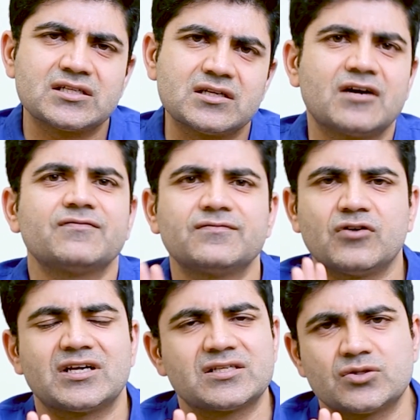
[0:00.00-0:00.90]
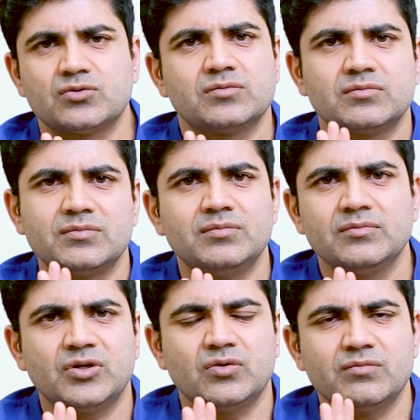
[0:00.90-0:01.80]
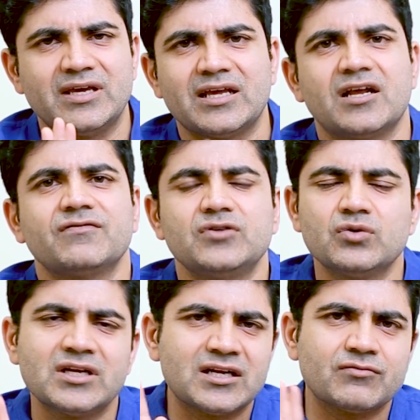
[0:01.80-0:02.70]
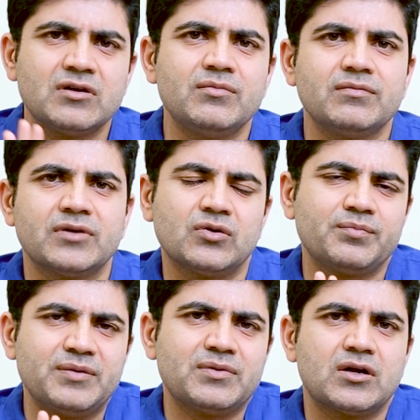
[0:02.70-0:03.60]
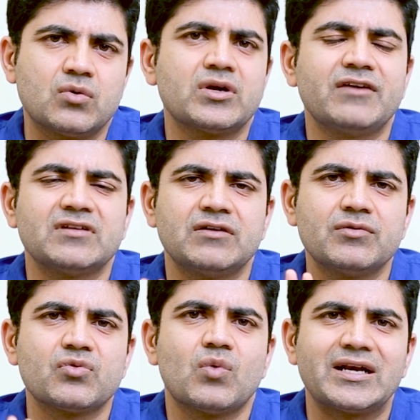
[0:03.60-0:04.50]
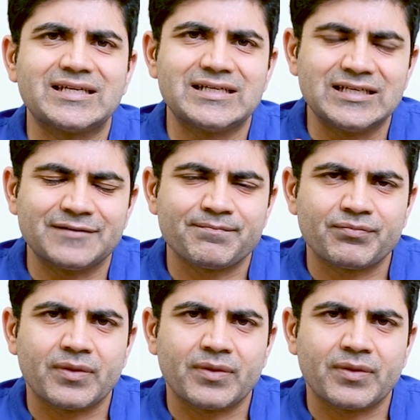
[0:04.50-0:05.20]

It's enough for us to, you know, make enough urine, and people are okay with even with one kidney.